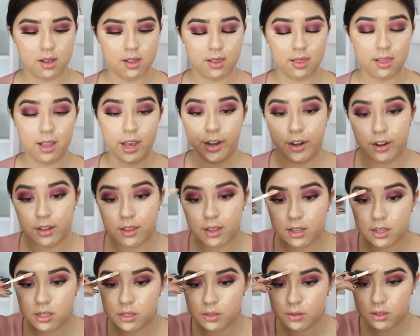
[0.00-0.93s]
lighter
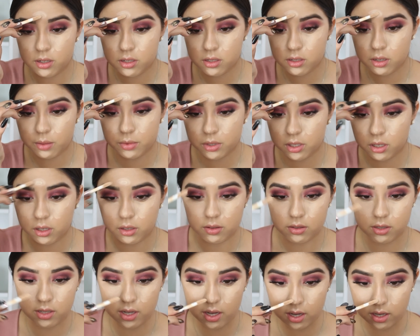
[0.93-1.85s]
than this one, so I'm just going to
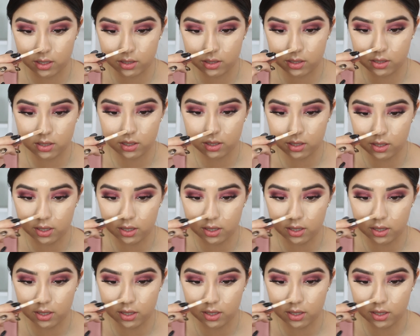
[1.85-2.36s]
use that, just a